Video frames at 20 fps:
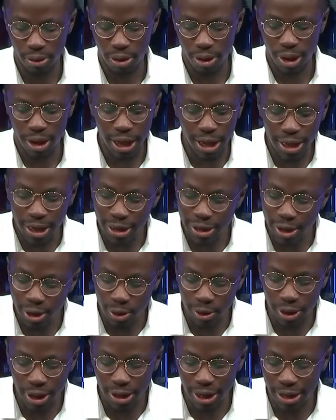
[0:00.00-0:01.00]
Gideon's
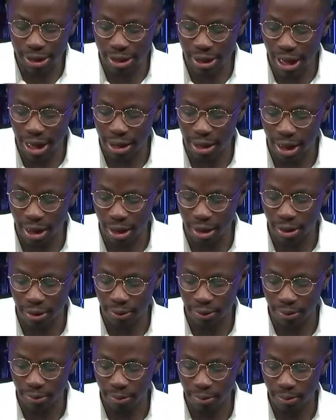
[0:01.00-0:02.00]
story doesn't end there.
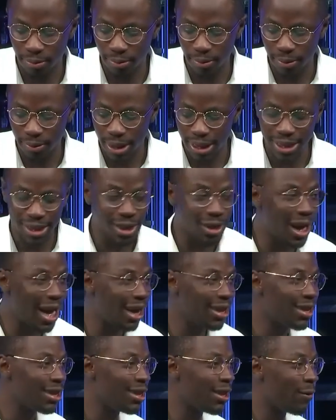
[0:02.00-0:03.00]
He still
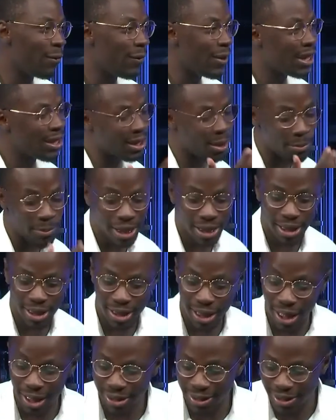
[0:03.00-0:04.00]
has to defeat the
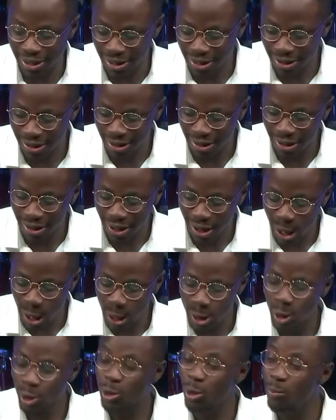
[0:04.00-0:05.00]
Midianites.
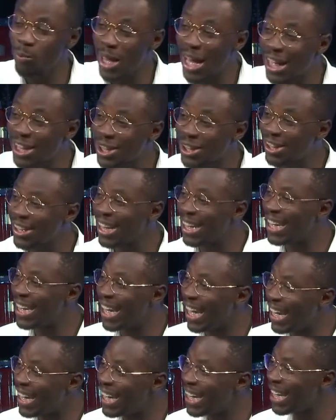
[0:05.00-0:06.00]
So, to make sure that
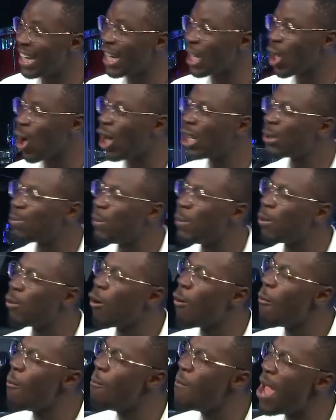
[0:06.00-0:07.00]
Gideon and God's
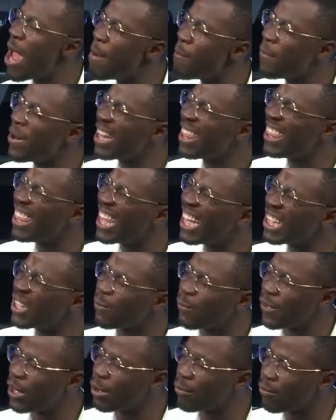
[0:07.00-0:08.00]
people remembered this
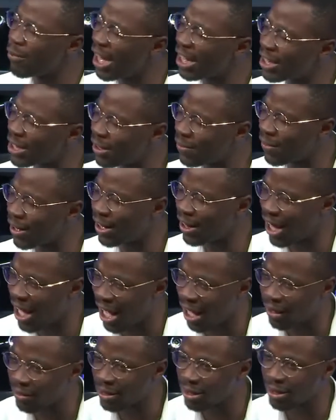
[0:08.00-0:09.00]
for the rest of their
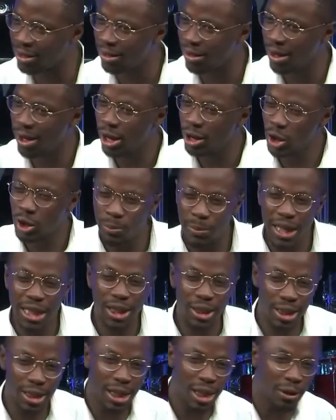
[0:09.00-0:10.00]
lives, to make
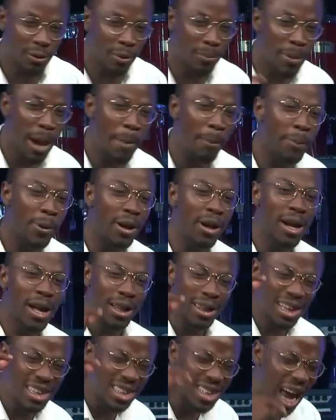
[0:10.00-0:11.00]
sure that they remember
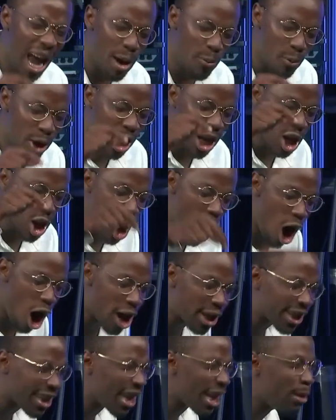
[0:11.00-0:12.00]
the time when
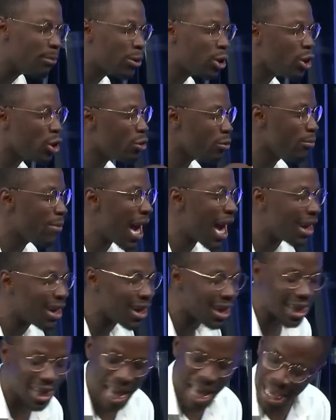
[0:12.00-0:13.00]
God came to
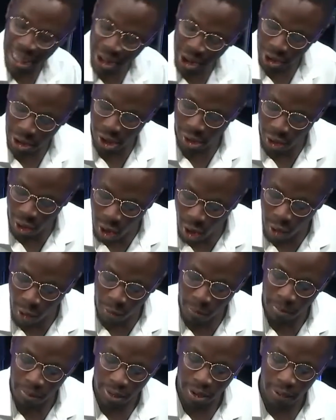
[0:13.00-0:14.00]
humanity as shalom,